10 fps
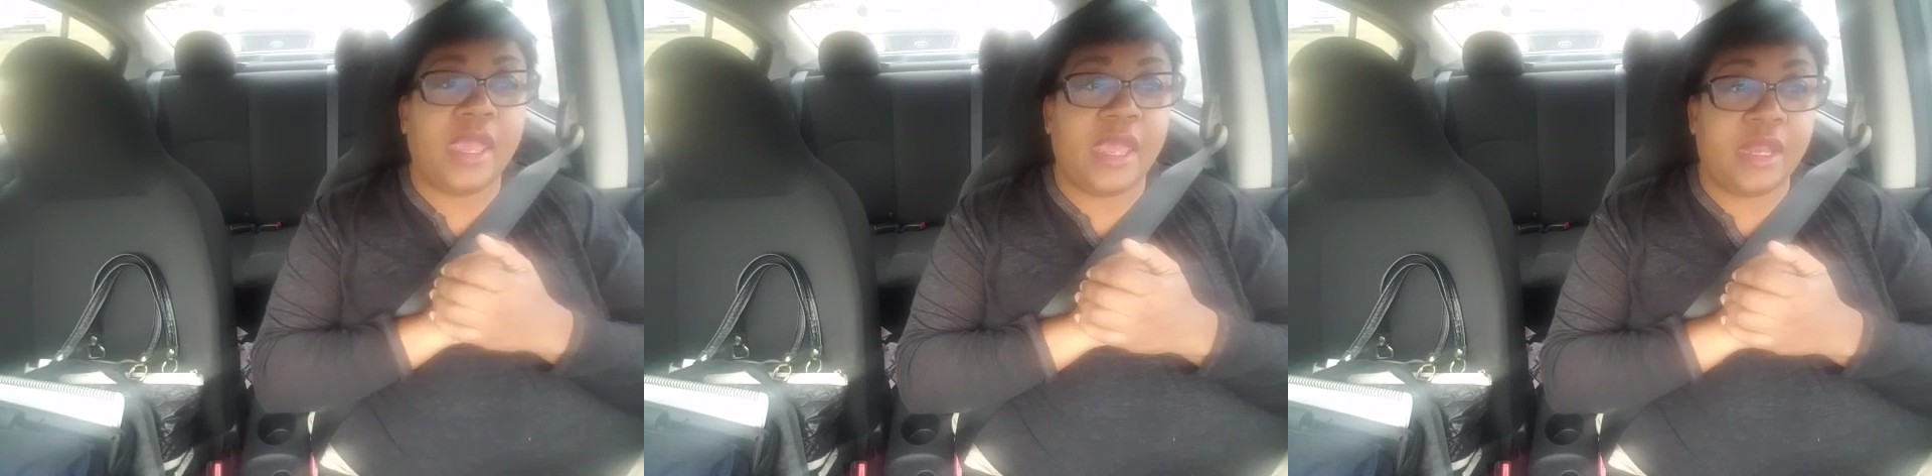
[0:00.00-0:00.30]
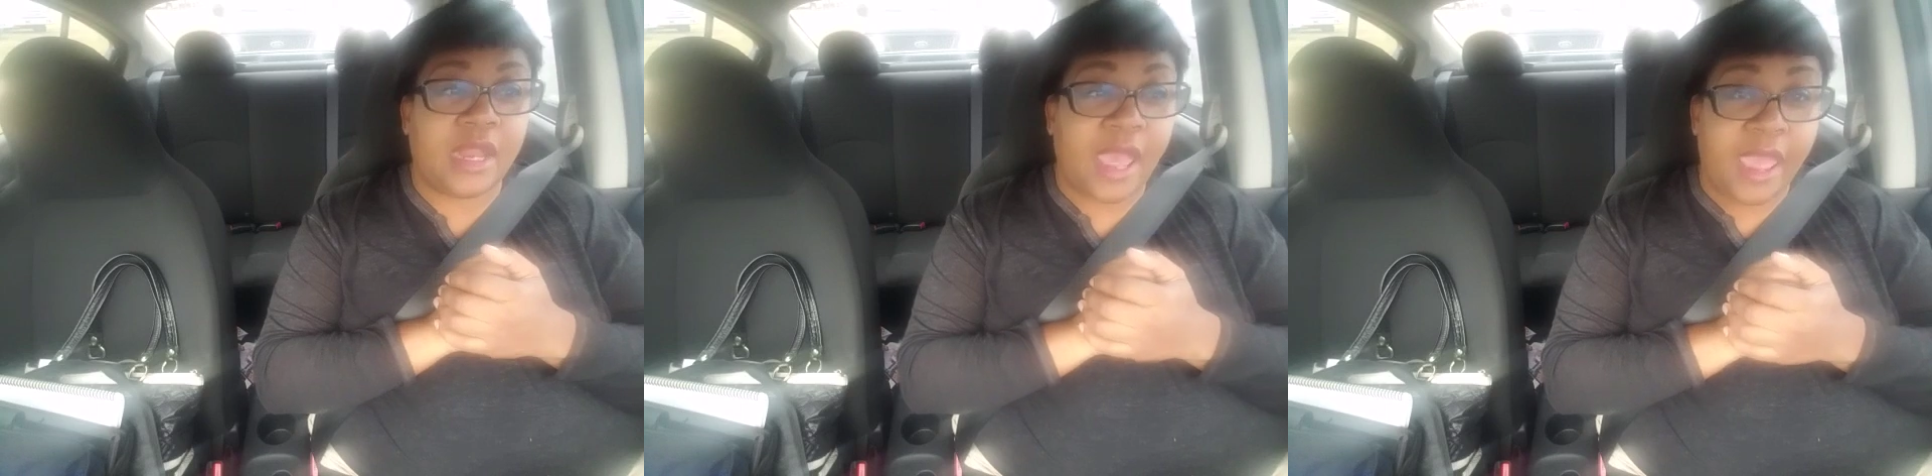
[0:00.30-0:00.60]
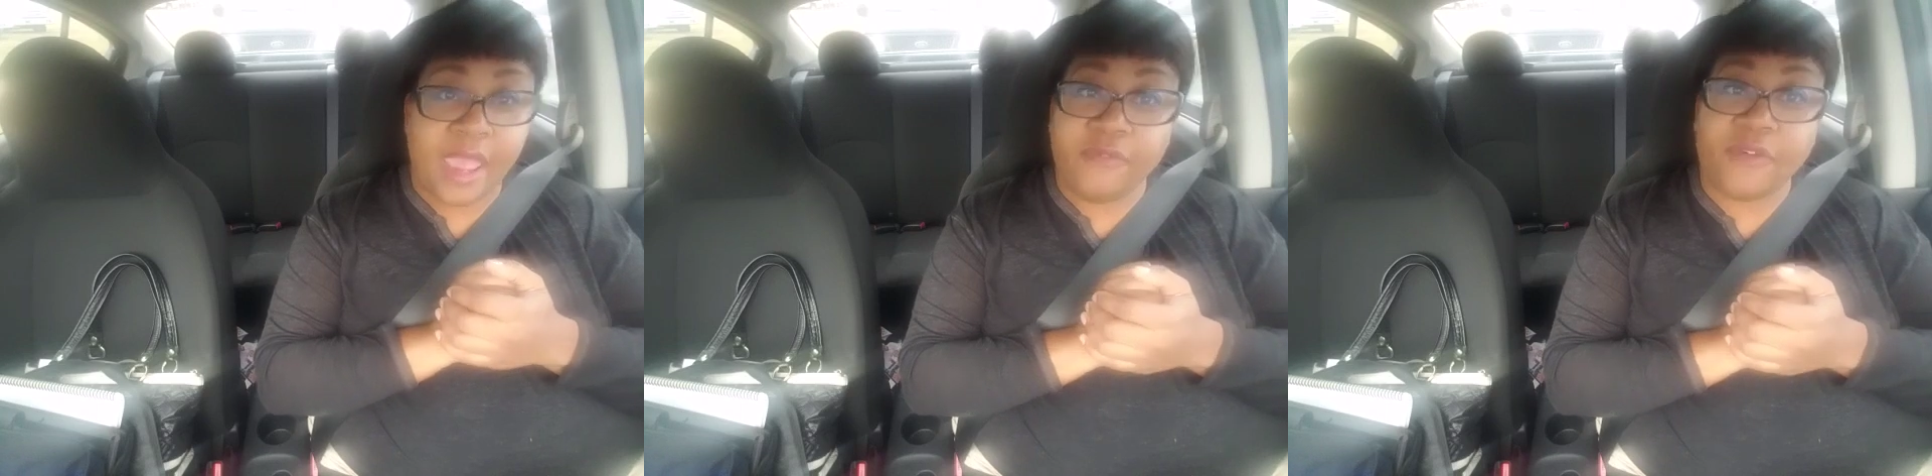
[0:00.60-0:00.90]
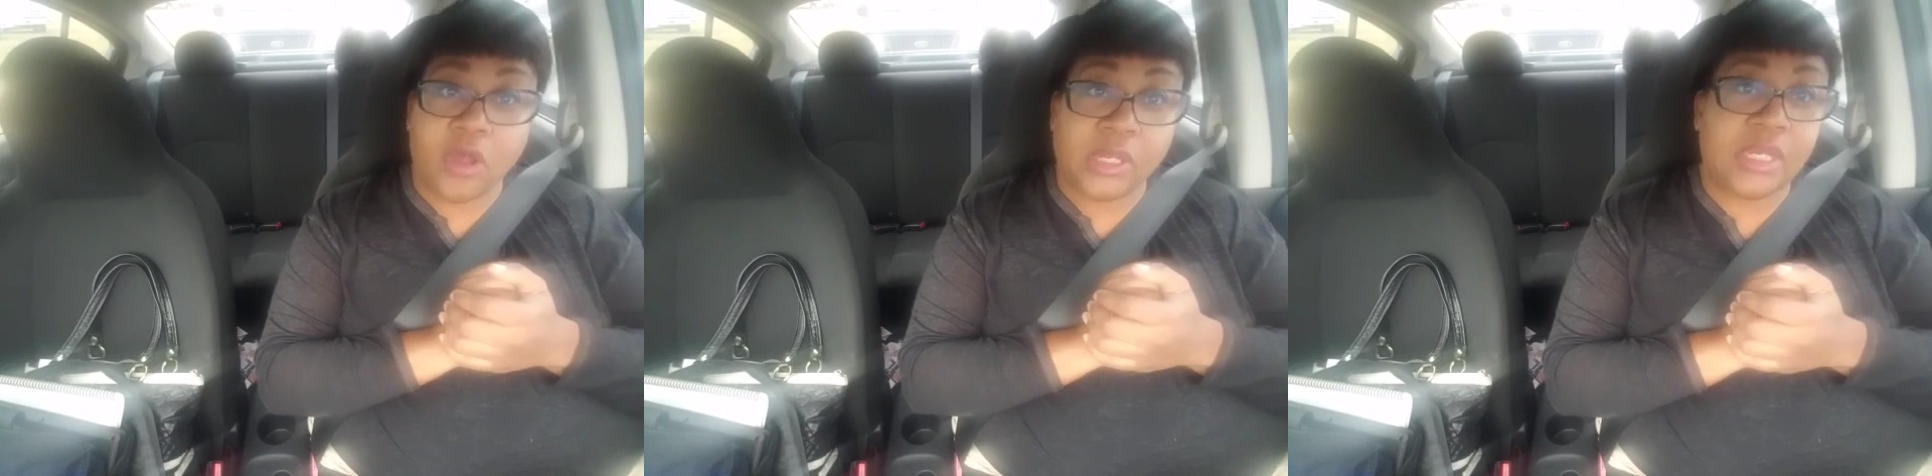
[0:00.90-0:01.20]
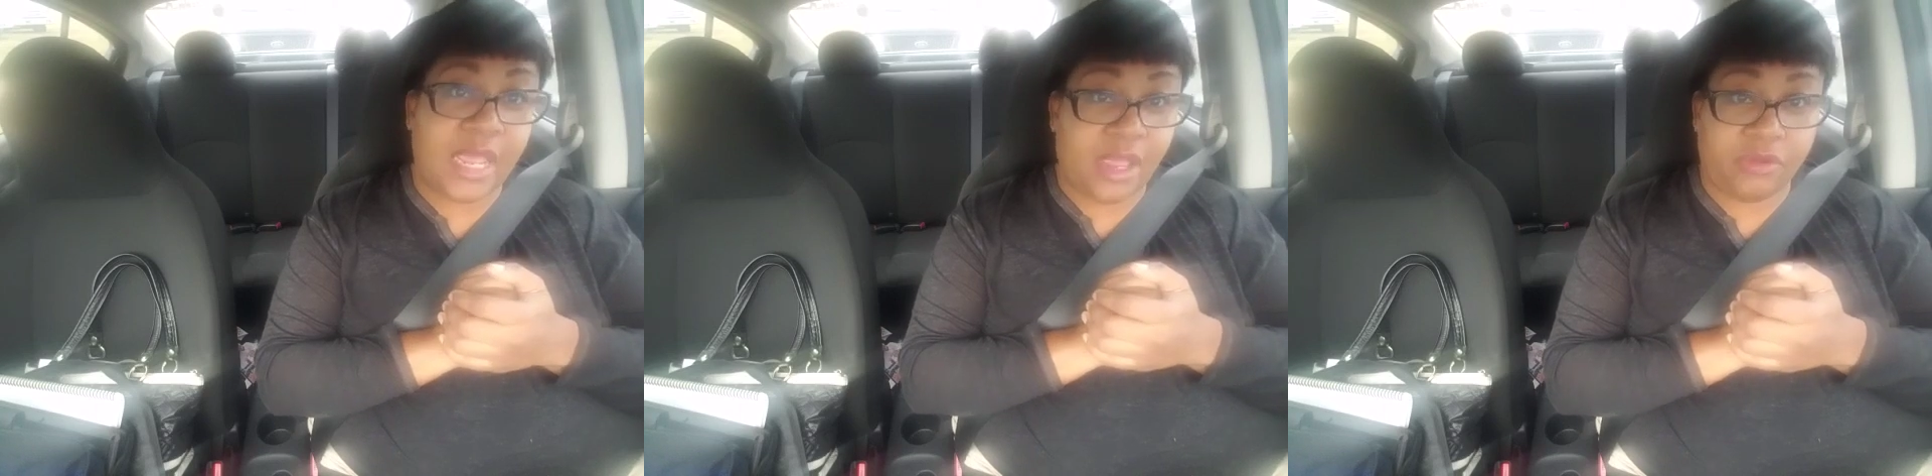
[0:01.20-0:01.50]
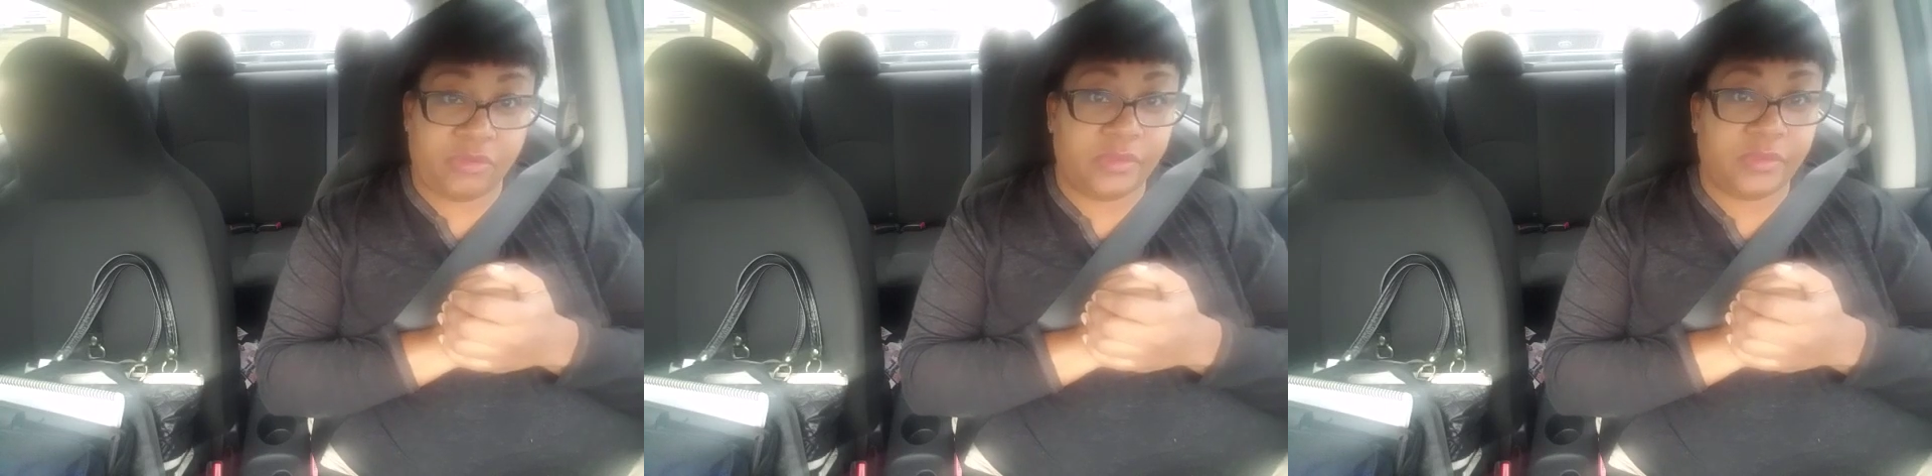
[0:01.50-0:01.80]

And I had fallen down